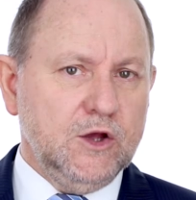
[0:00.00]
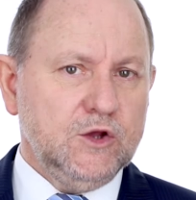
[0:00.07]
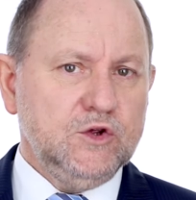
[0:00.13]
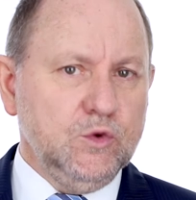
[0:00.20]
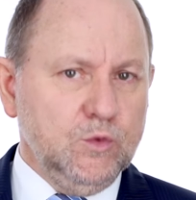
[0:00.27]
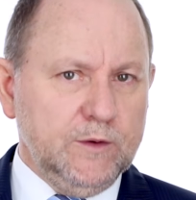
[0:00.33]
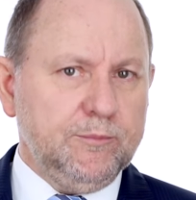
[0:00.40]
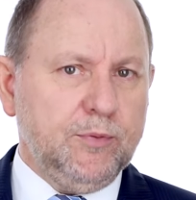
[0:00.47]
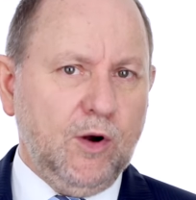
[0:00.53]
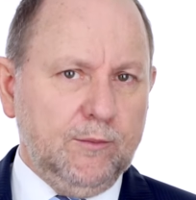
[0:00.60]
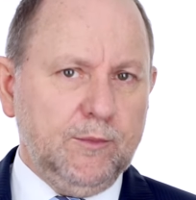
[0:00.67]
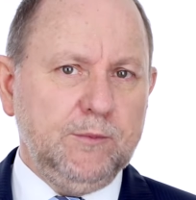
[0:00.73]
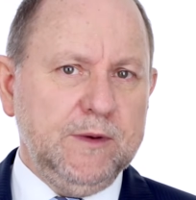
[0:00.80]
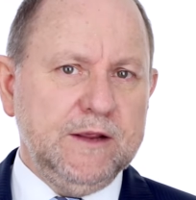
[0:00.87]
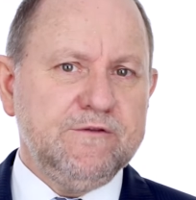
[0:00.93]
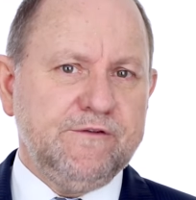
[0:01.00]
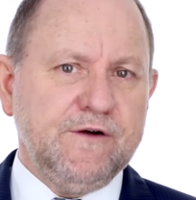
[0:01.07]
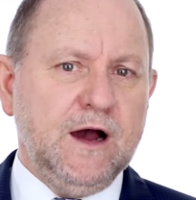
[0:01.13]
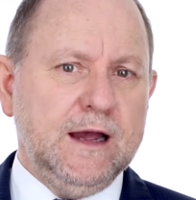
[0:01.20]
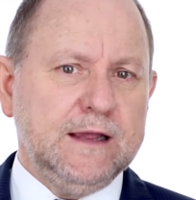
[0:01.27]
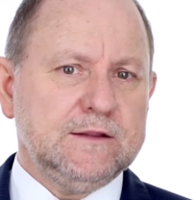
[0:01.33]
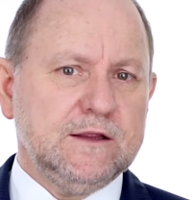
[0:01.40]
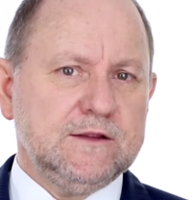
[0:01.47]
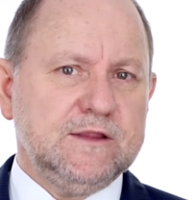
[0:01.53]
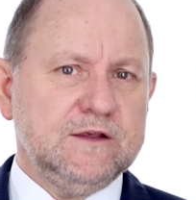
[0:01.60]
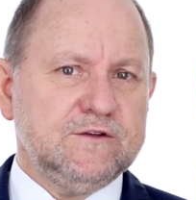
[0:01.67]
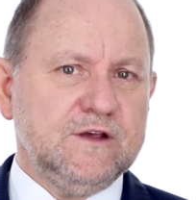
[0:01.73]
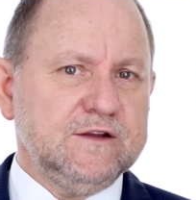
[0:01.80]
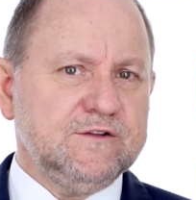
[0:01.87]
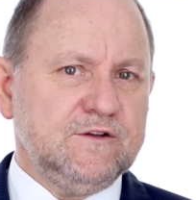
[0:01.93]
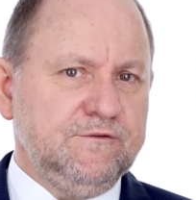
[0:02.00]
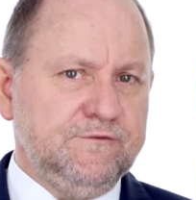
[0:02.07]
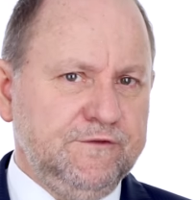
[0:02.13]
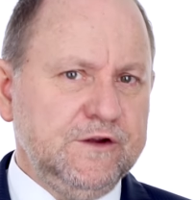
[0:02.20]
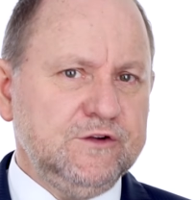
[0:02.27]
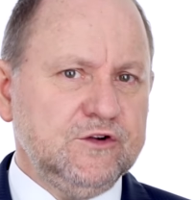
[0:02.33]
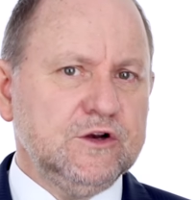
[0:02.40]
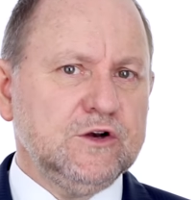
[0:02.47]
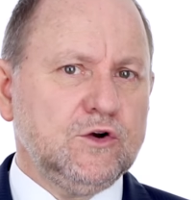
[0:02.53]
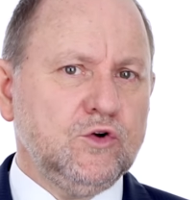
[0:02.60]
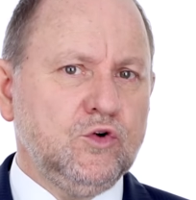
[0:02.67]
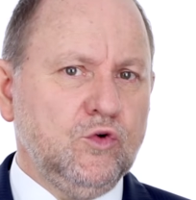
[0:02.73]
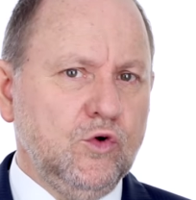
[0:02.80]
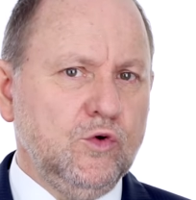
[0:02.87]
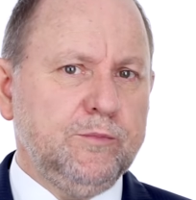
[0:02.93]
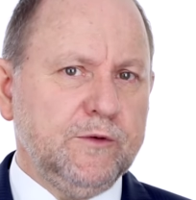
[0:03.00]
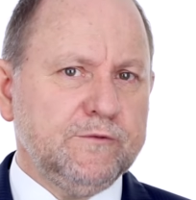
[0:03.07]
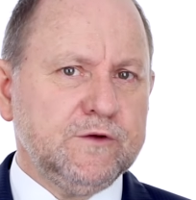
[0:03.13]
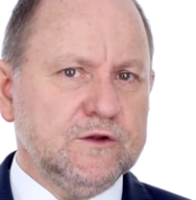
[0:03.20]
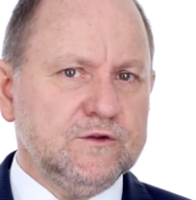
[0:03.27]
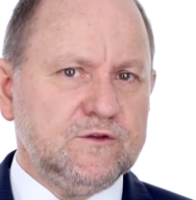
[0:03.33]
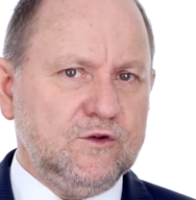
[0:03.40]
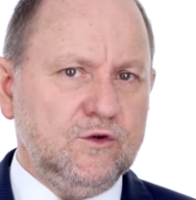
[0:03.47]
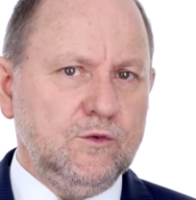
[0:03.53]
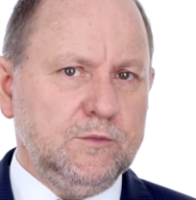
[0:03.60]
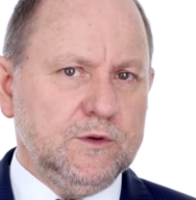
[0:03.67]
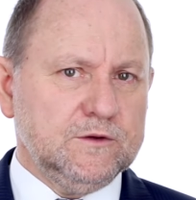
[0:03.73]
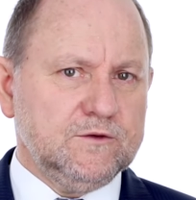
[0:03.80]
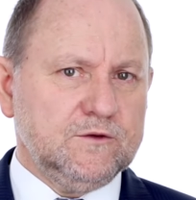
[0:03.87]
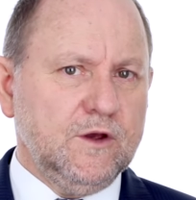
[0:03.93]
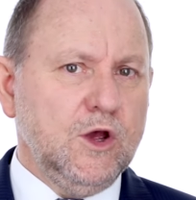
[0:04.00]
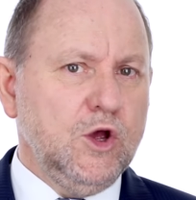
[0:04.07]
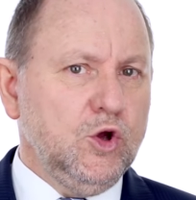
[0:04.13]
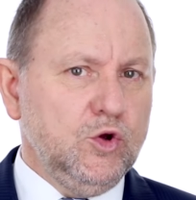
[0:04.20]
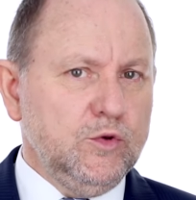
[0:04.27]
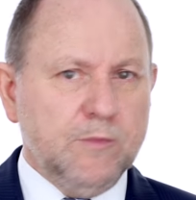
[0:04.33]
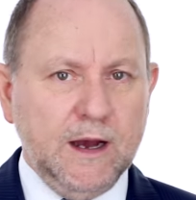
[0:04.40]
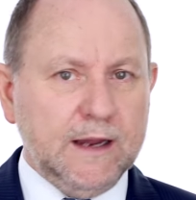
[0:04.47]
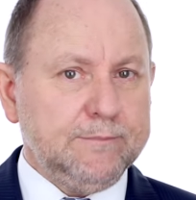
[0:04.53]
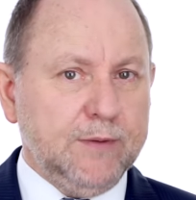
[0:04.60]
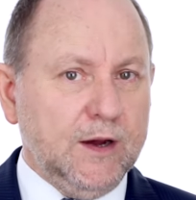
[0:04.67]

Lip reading: you would probably find that there's a sufficient group of consumers who might